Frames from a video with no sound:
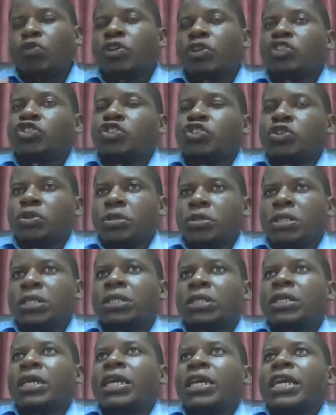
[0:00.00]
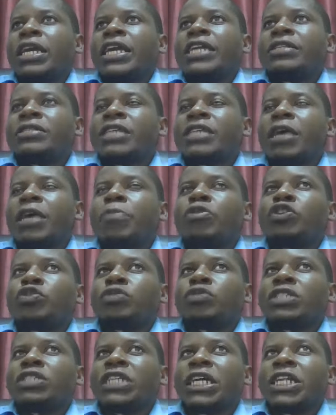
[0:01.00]
question, it's able
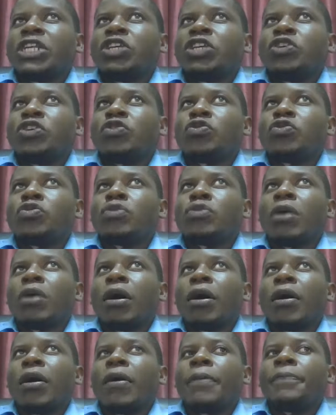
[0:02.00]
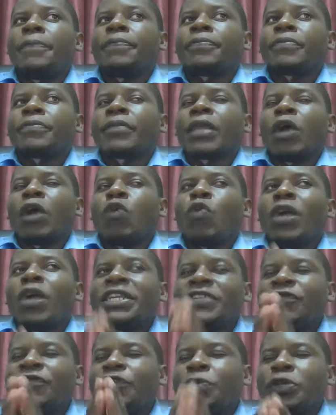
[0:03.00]
to tell you
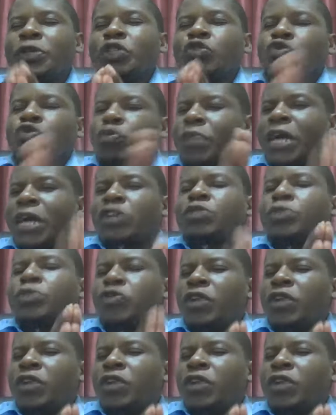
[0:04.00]
what information will be actually